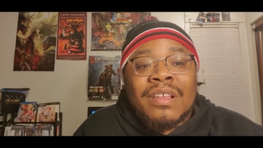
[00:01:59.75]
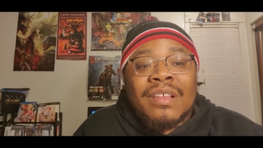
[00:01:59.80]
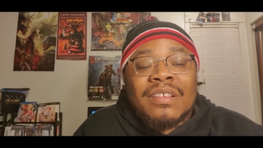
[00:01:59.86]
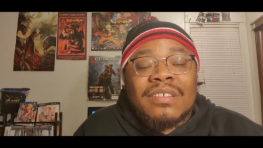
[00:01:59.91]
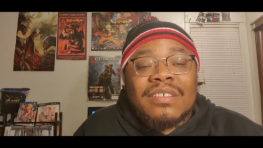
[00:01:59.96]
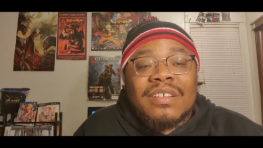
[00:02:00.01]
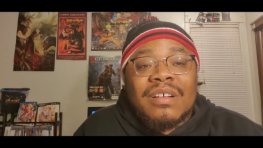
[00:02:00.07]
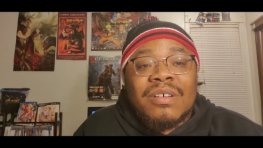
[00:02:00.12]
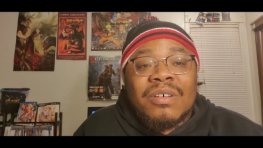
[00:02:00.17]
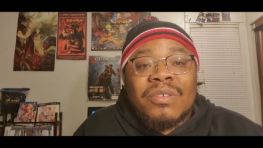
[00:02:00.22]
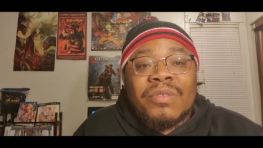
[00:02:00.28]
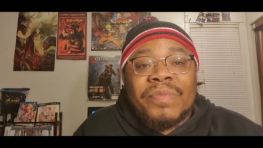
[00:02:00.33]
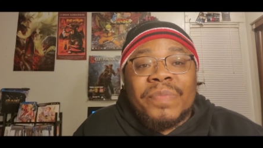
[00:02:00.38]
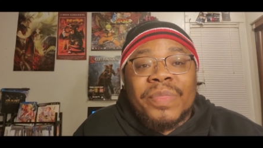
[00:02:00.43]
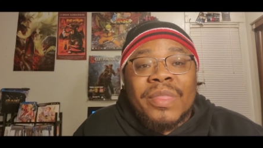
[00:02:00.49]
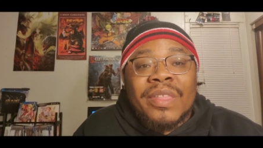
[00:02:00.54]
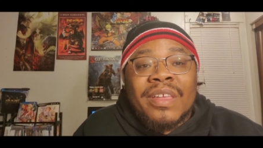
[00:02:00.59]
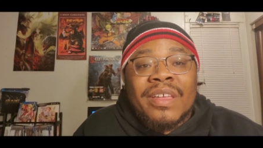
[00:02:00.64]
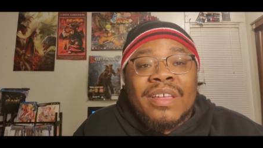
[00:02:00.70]
So
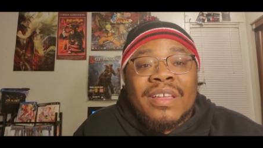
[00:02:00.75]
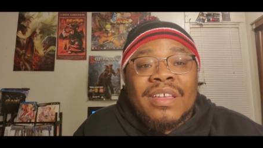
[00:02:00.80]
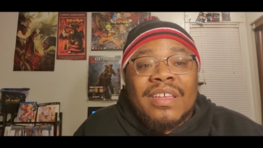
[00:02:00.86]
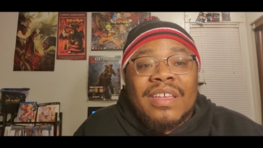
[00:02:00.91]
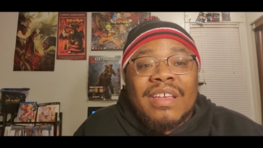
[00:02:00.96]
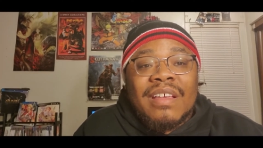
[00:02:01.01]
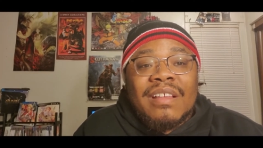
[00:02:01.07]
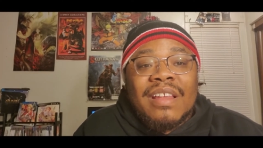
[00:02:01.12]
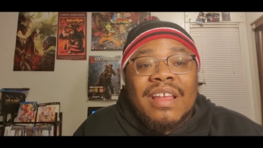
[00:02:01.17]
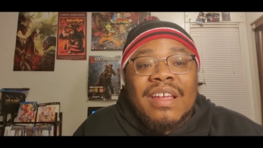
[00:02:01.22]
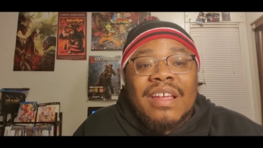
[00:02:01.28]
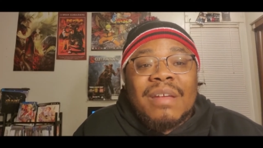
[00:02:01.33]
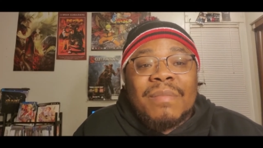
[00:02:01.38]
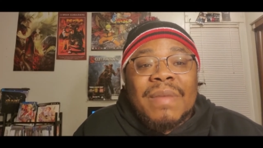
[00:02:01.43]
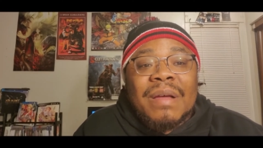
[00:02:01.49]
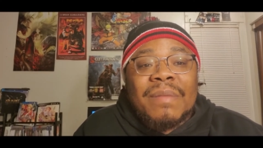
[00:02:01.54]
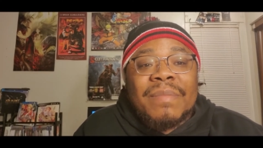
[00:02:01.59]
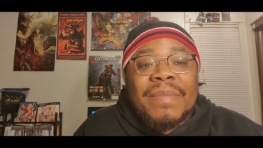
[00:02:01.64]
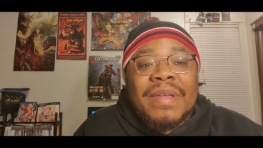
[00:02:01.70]
yeah, like it
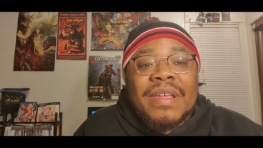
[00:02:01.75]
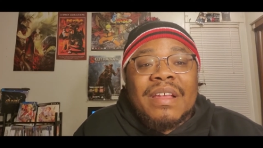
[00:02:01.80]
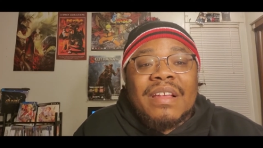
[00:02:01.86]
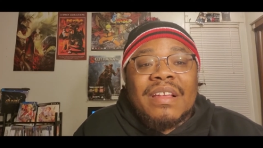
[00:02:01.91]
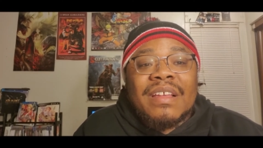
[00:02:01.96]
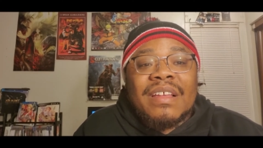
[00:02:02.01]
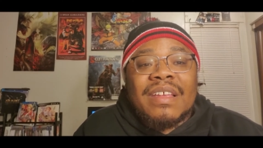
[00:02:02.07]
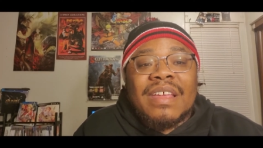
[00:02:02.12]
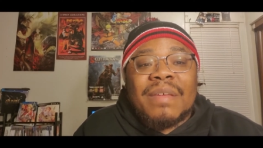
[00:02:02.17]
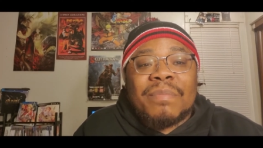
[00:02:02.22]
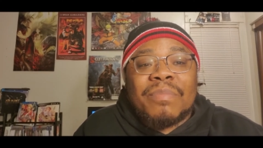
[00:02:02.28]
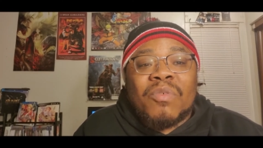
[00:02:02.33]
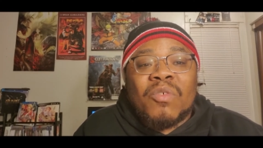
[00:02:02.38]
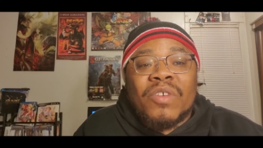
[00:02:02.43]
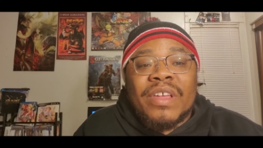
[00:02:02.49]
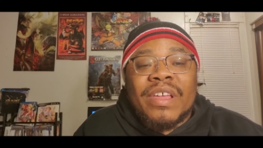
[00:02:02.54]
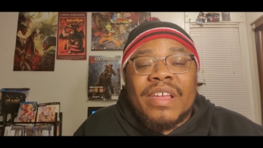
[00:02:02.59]
might be get pretty